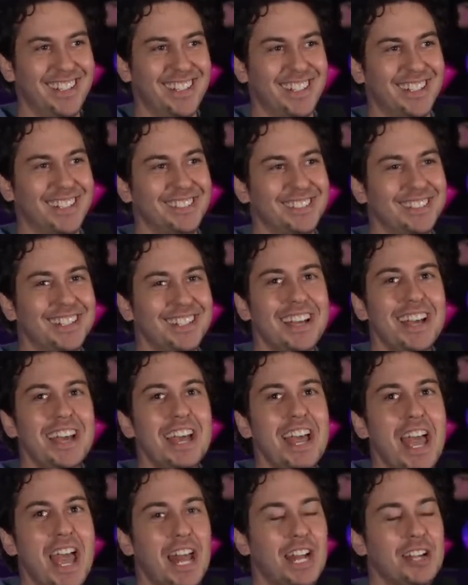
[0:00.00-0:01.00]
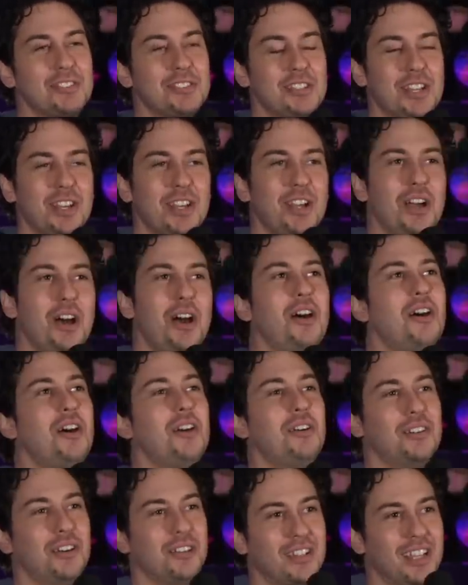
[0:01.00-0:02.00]
you know and i was like
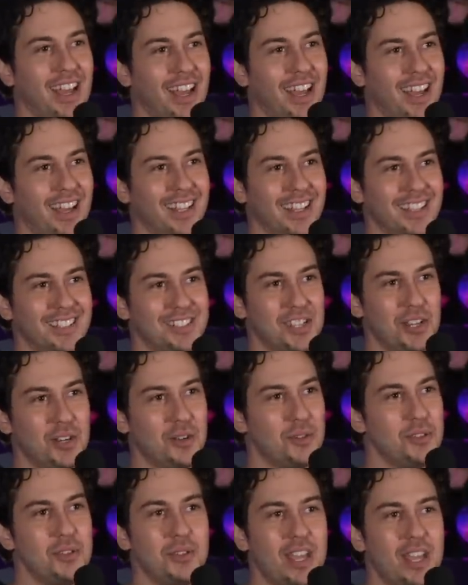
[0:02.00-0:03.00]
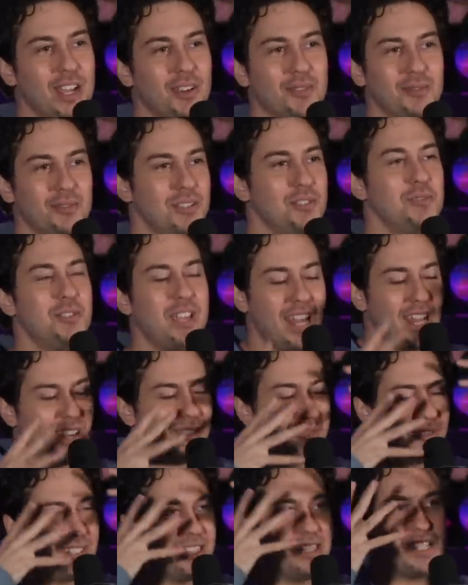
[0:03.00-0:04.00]
oh okay so you can't you
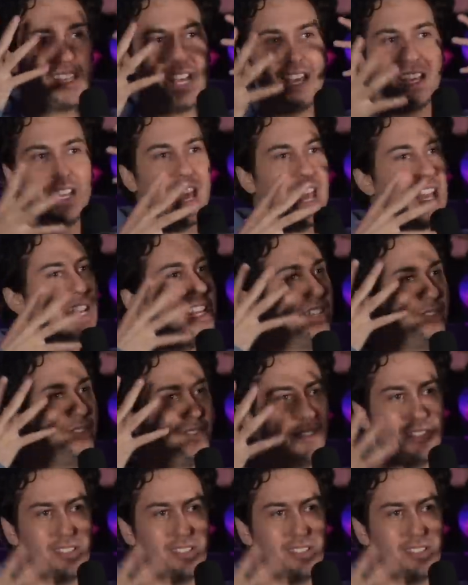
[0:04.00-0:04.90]
can't really take any of it